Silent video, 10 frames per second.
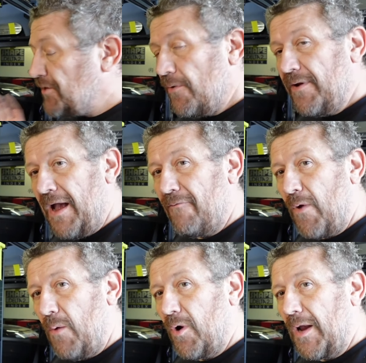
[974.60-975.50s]
you don't have
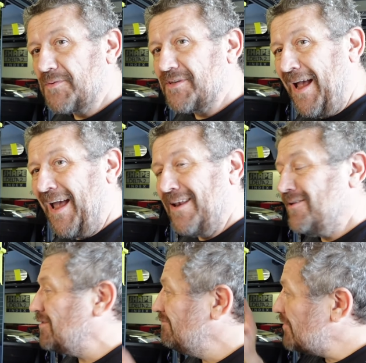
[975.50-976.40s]
wet wipes to
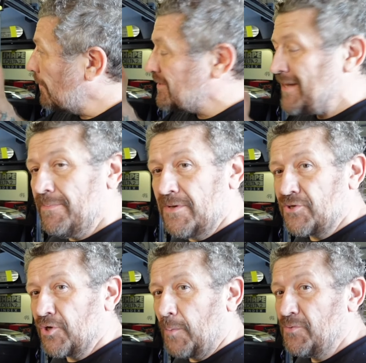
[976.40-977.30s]
hand, don't attempt
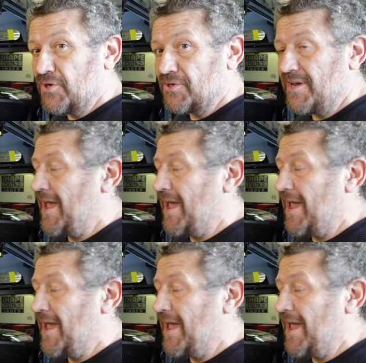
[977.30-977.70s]
this job just